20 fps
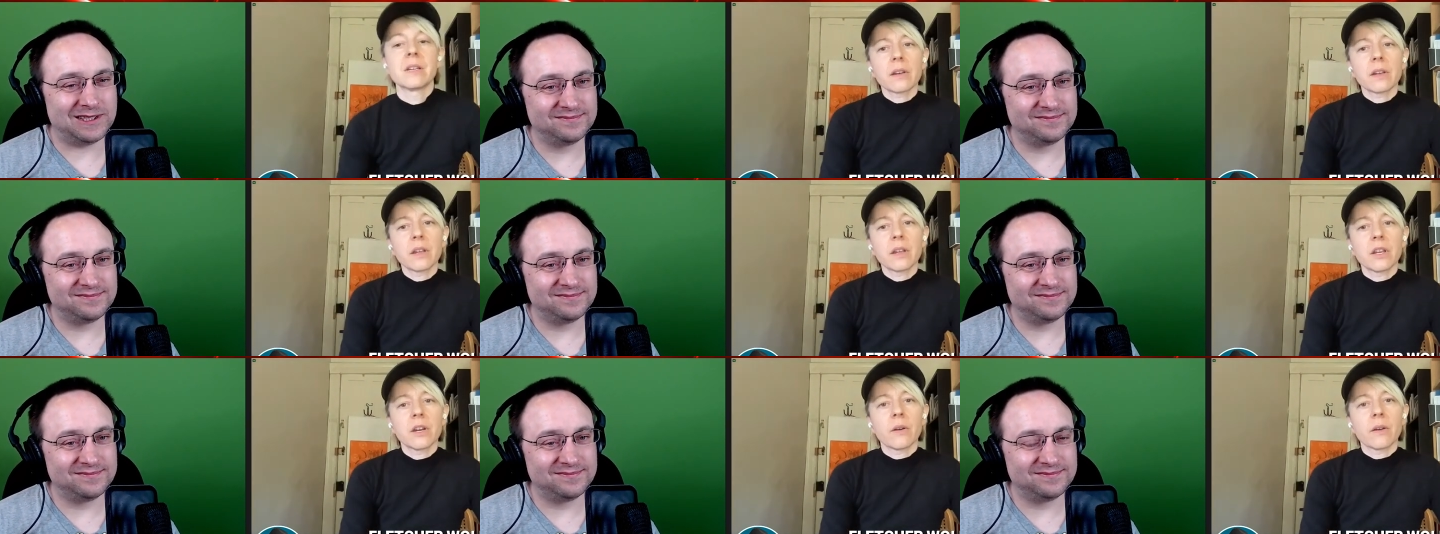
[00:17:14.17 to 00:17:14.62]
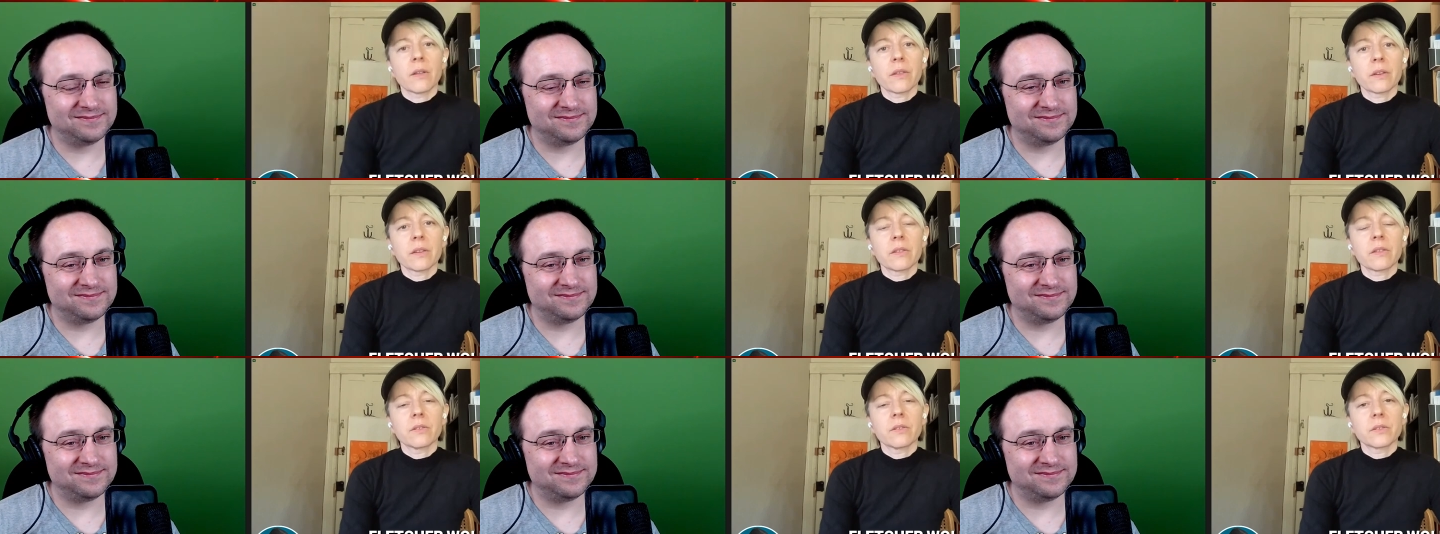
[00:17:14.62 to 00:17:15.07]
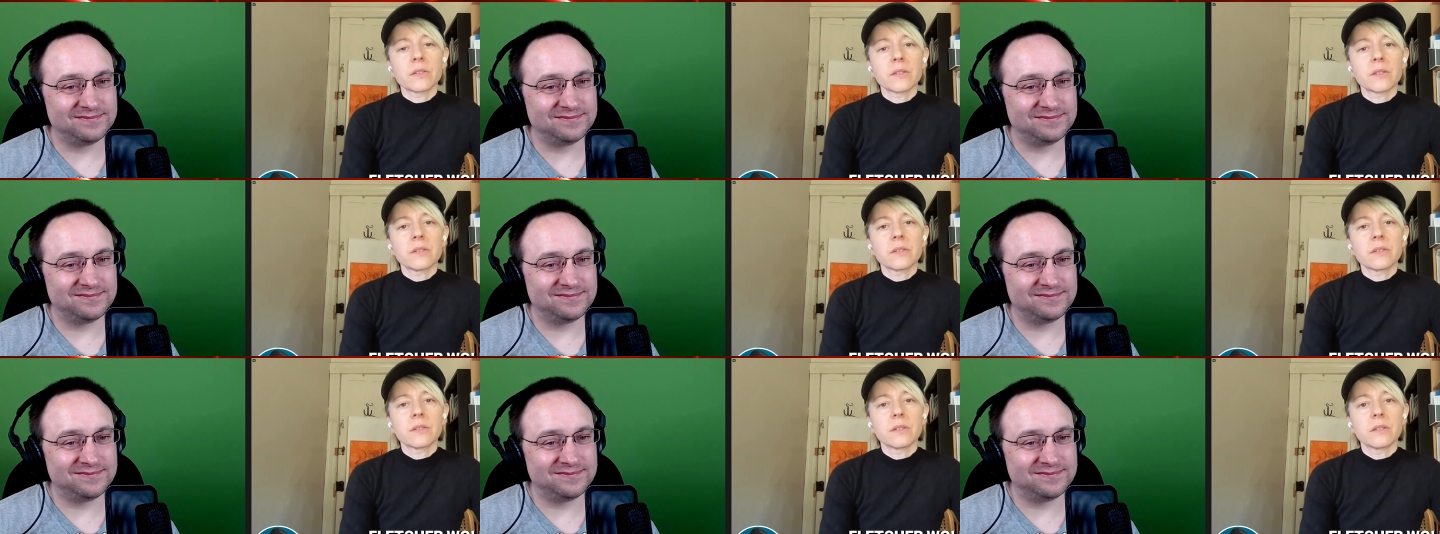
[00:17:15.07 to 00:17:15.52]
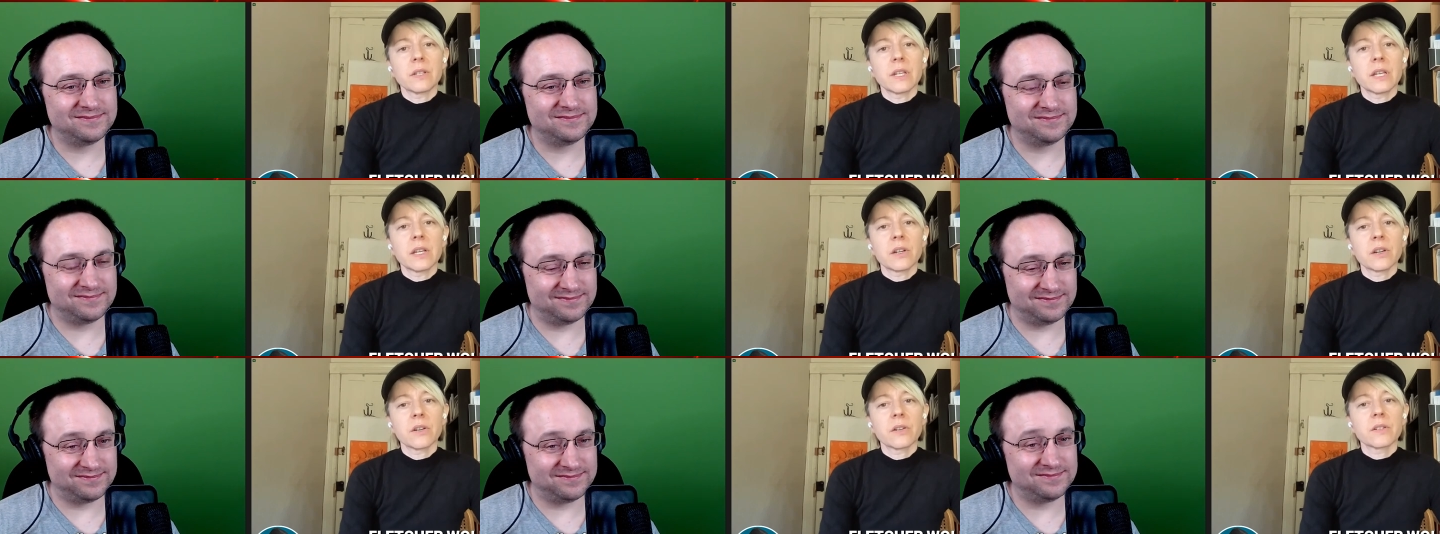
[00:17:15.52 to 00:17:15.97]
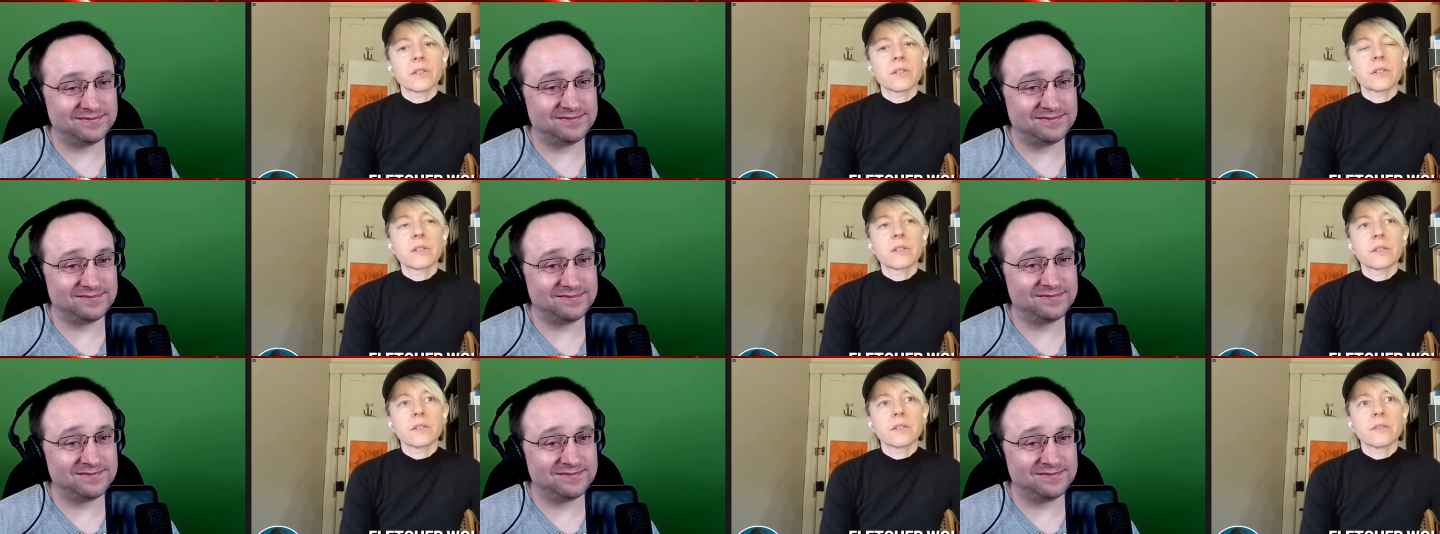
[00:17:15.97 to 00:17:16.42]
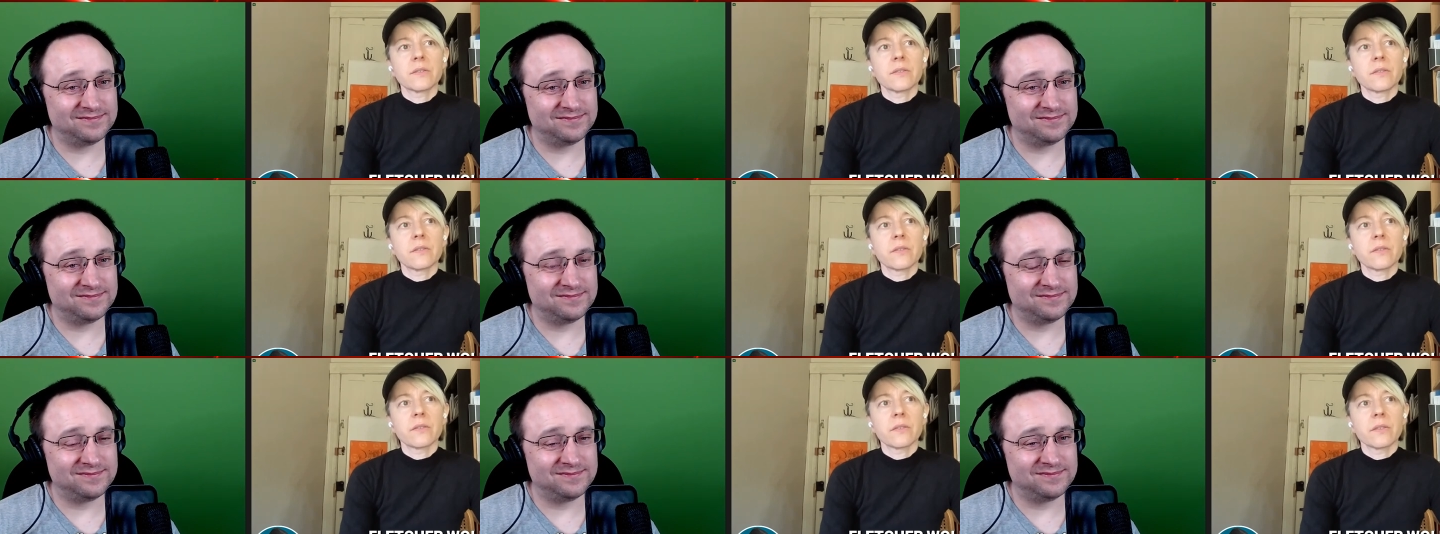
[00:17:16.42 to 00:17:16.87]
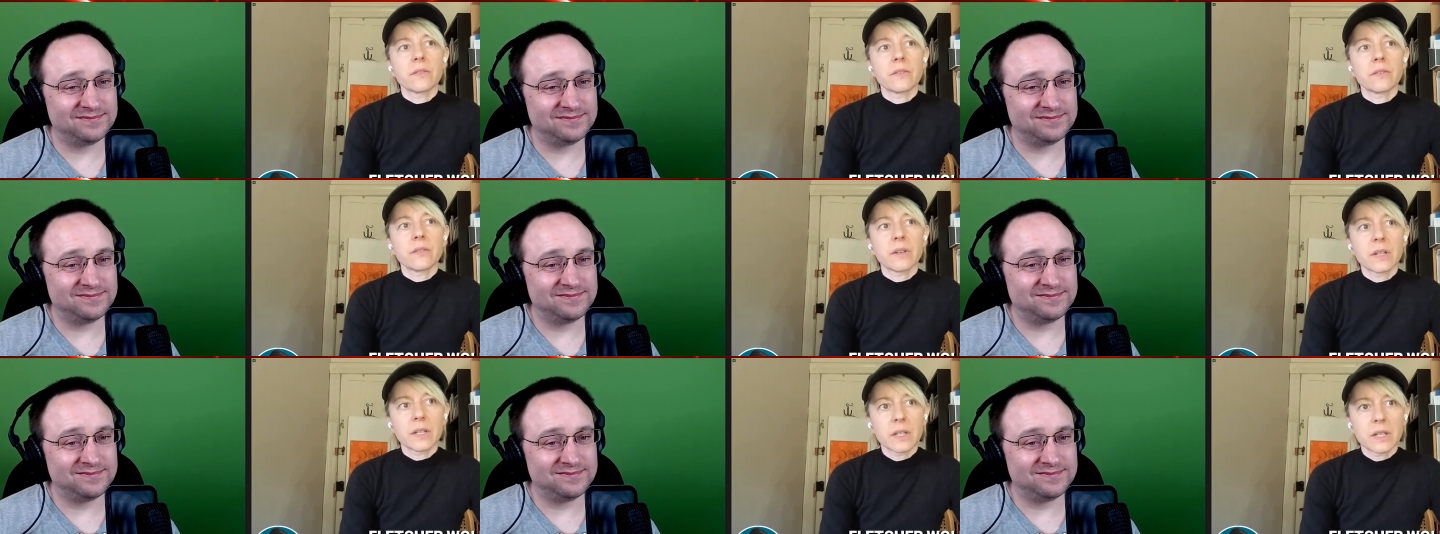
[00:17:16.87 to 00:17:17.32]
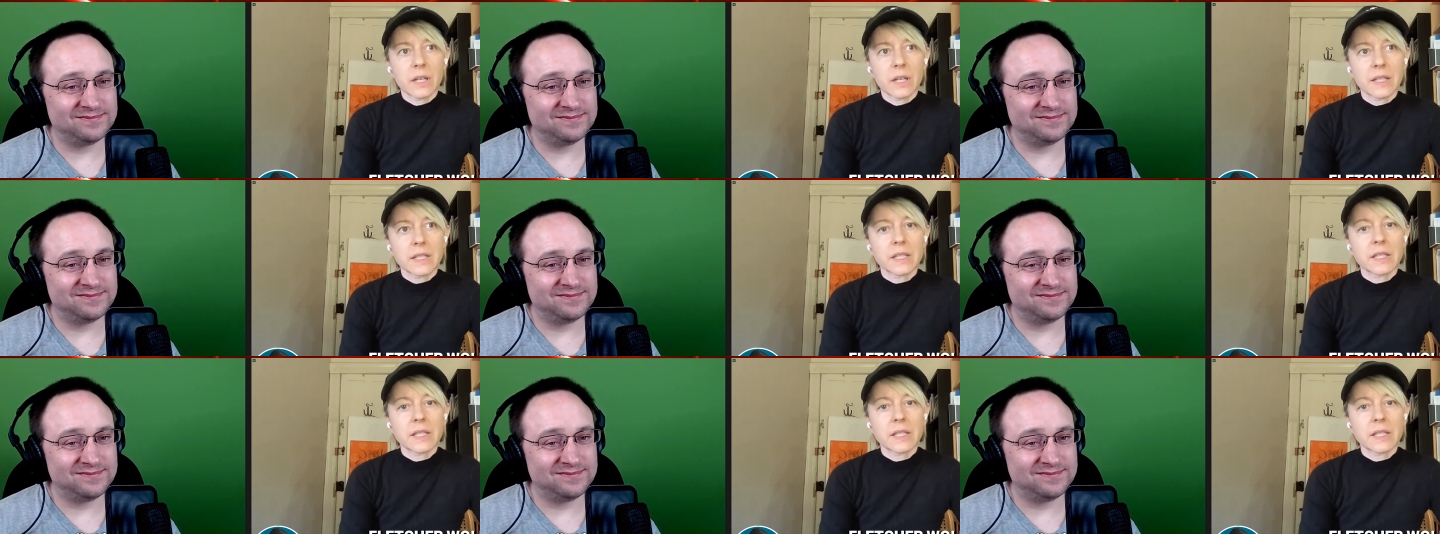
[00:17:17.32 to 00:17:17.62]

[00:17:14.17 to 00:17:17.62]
Speaker 1: you know i think those years as a